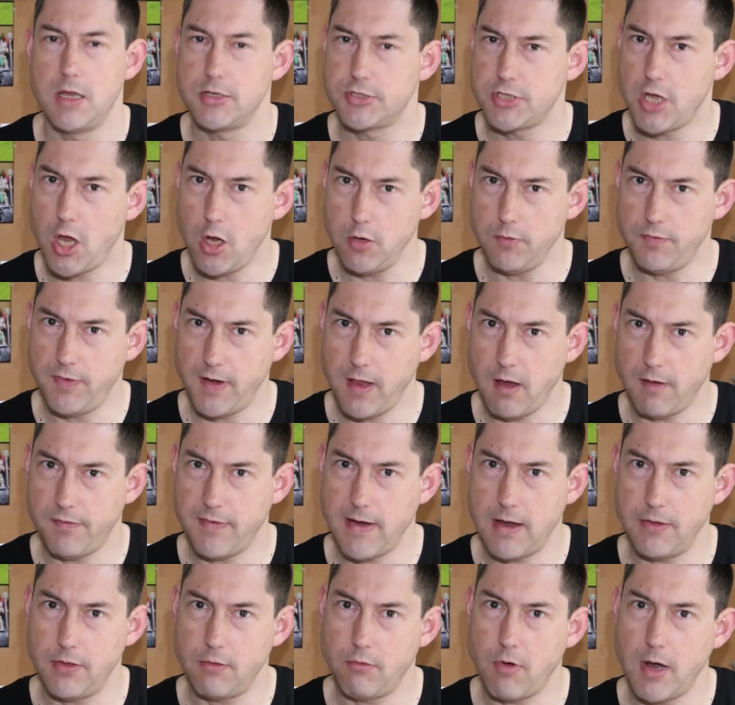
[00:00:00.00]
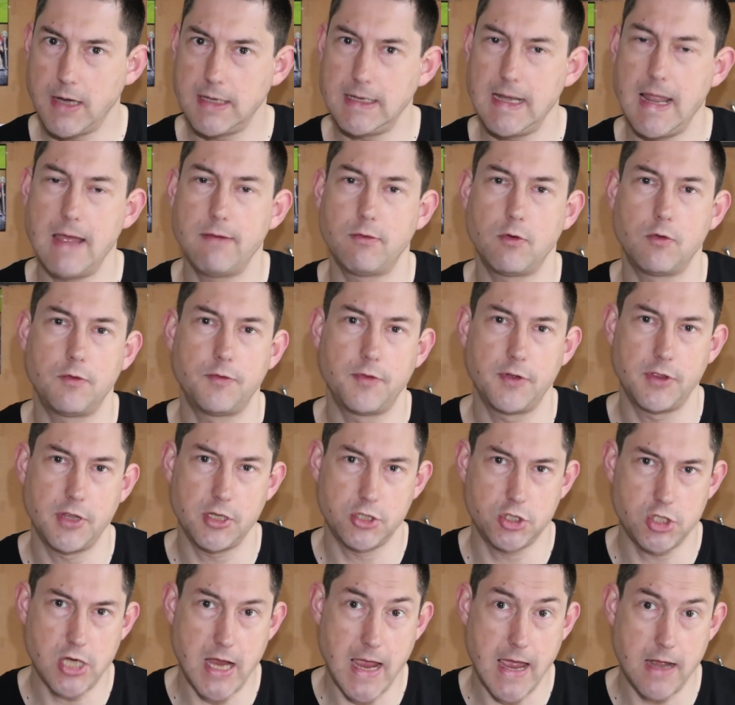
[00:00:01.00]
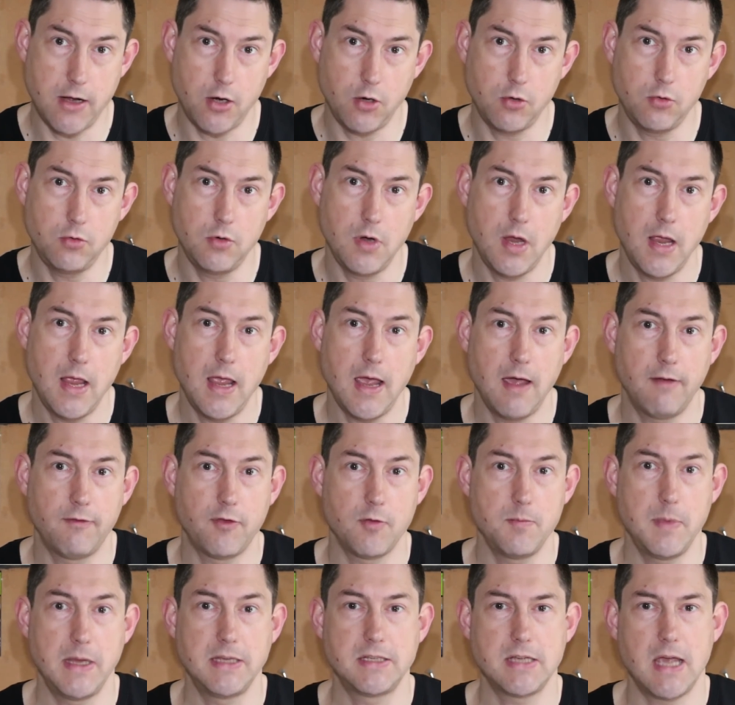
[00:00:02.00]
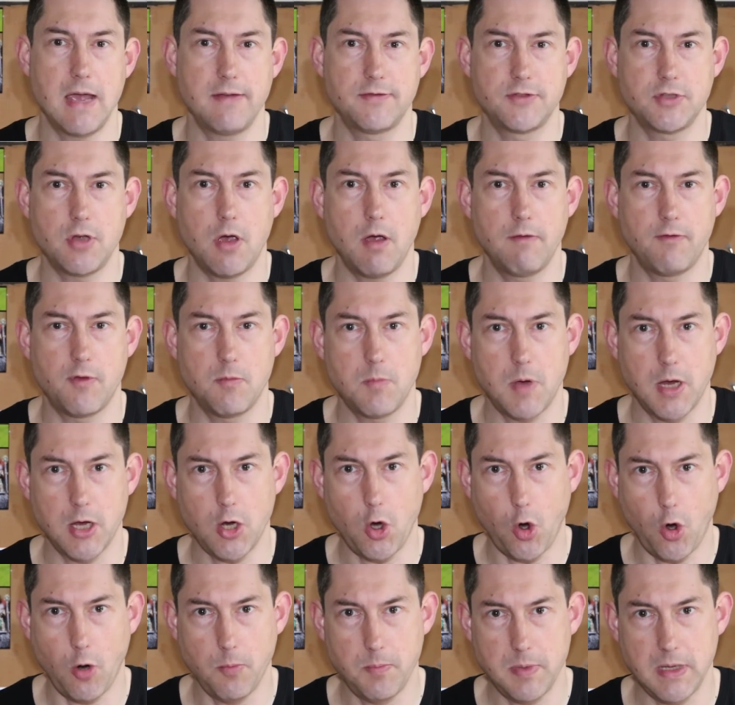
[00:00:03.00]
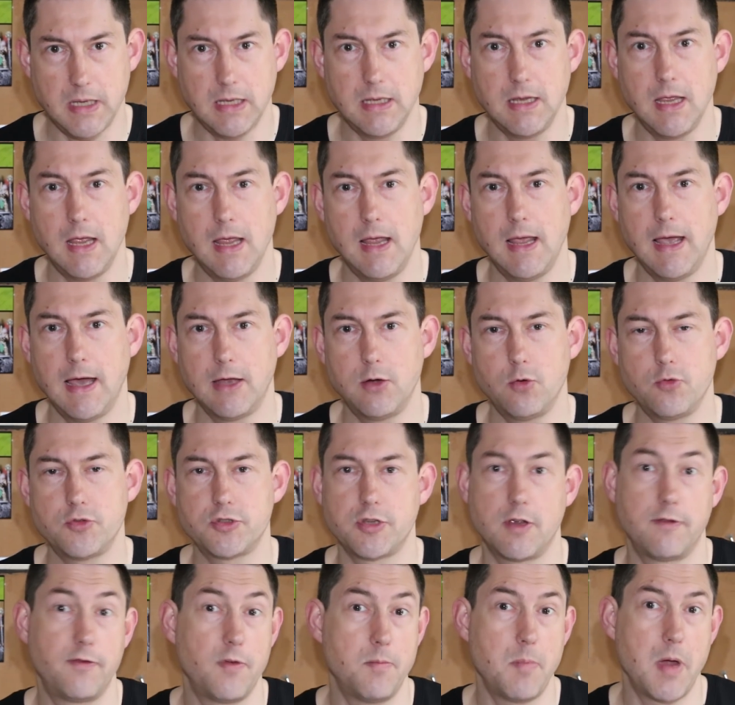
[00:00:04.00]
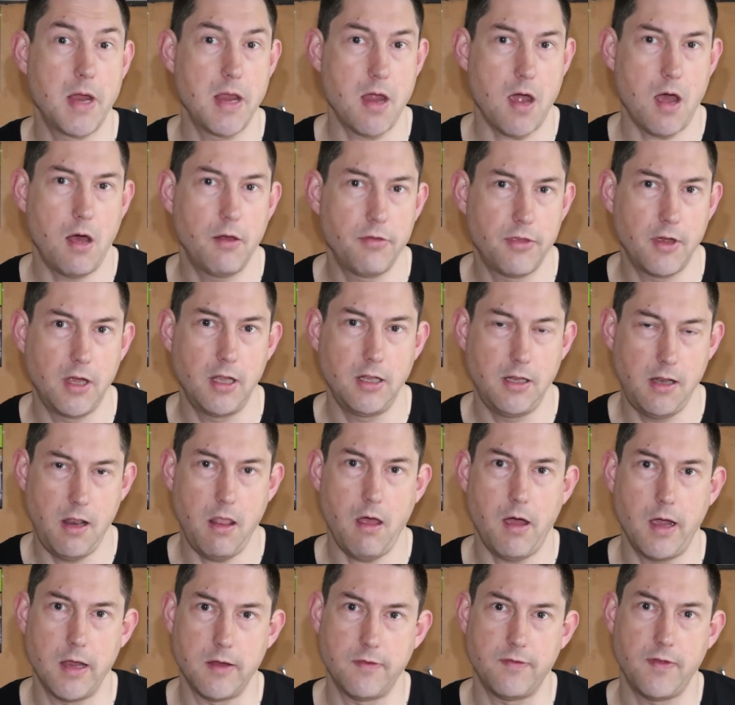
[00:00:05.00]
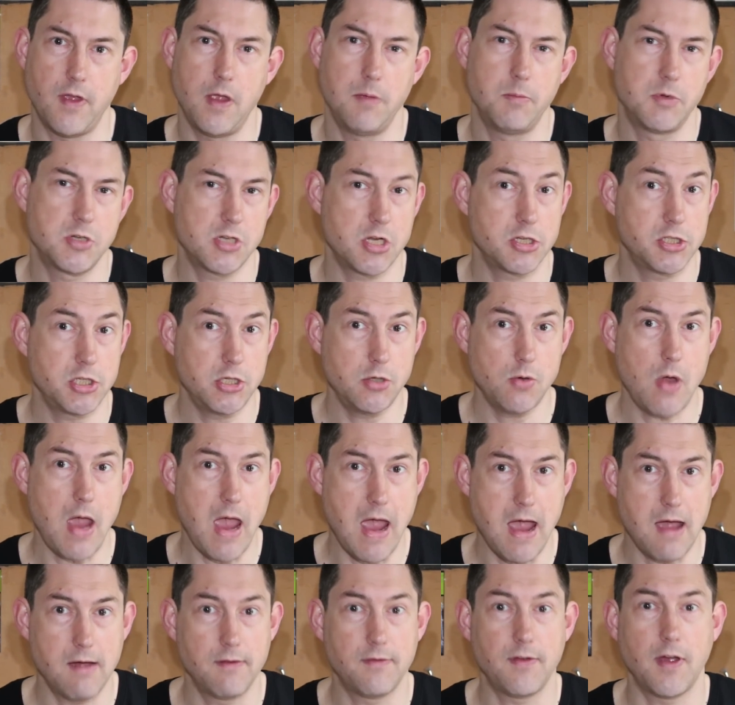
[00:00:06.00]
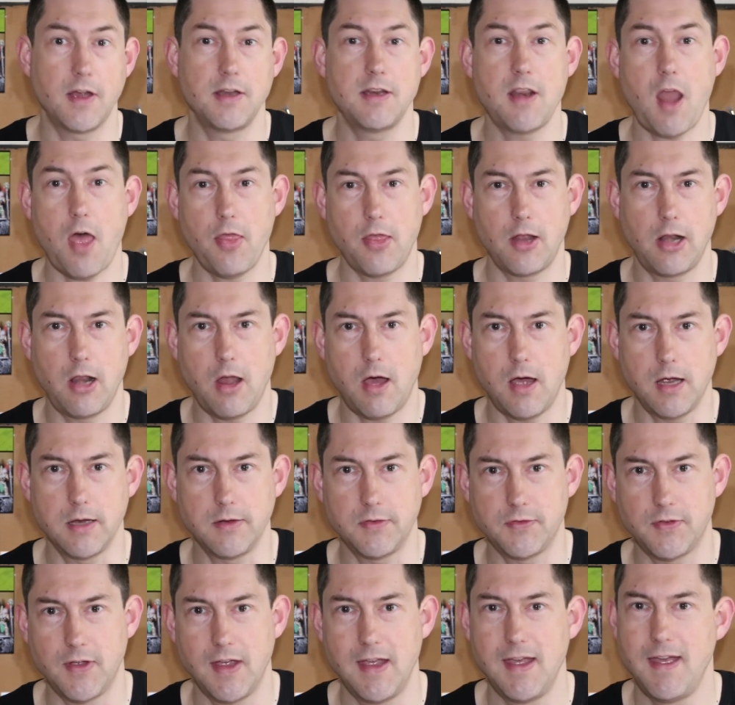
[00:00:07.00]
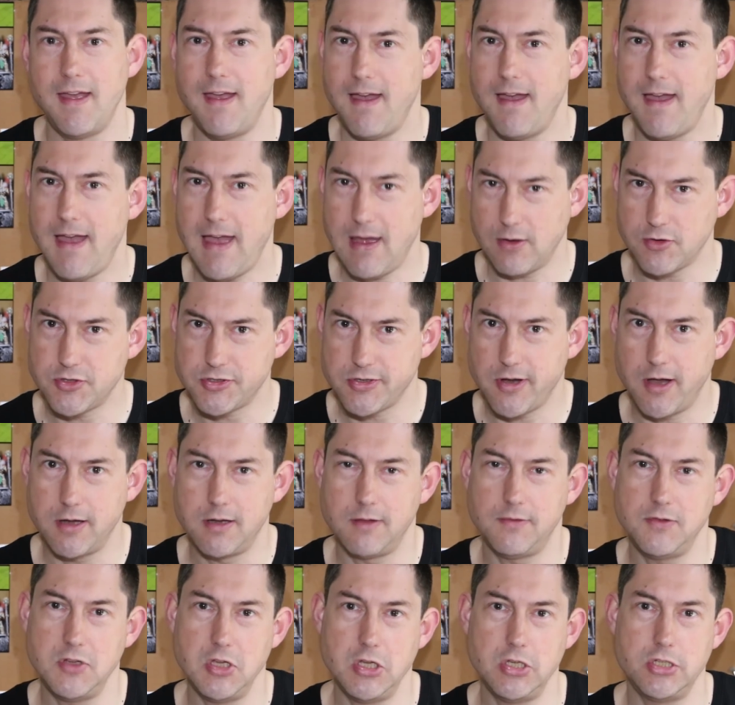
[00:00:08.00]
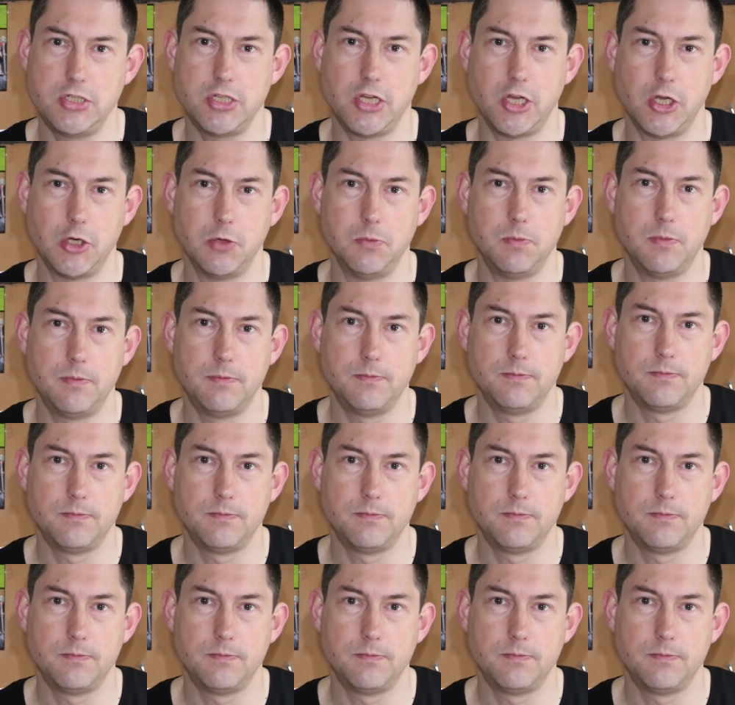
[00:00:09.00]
So hopefully I found the right level for the channel and for me to have time for my hobby and also for my other life, because I do have another life outside of YouTube.